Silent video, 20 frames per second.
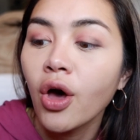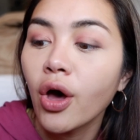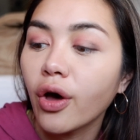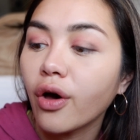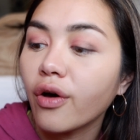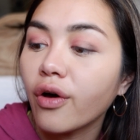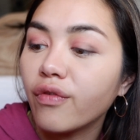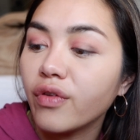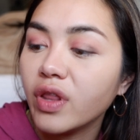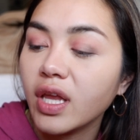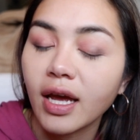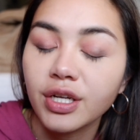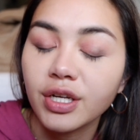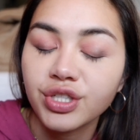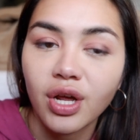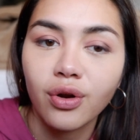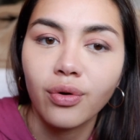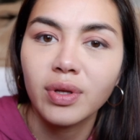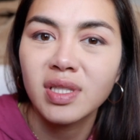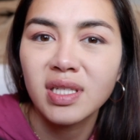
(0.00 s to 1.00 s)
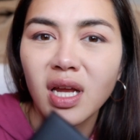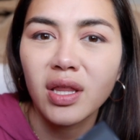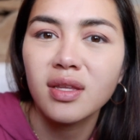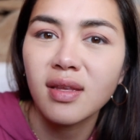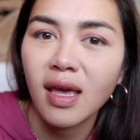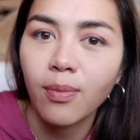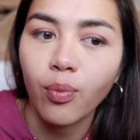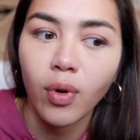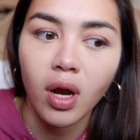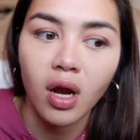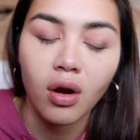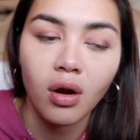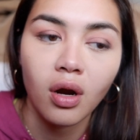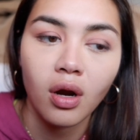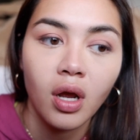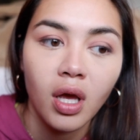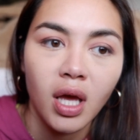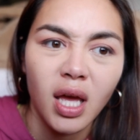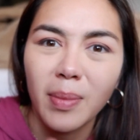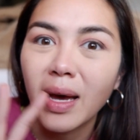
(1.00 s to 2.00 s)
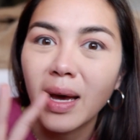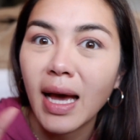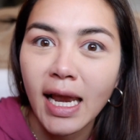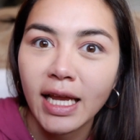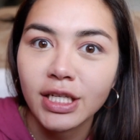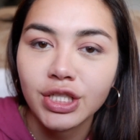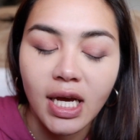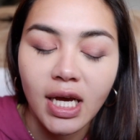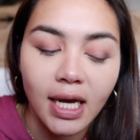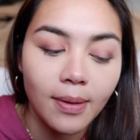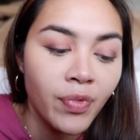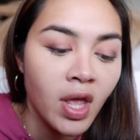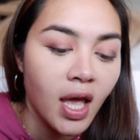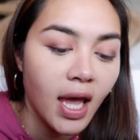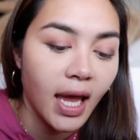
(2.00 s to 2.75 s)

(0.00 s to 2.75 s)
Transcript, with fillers: of the eyeshadow. It's not the type where makalat siya.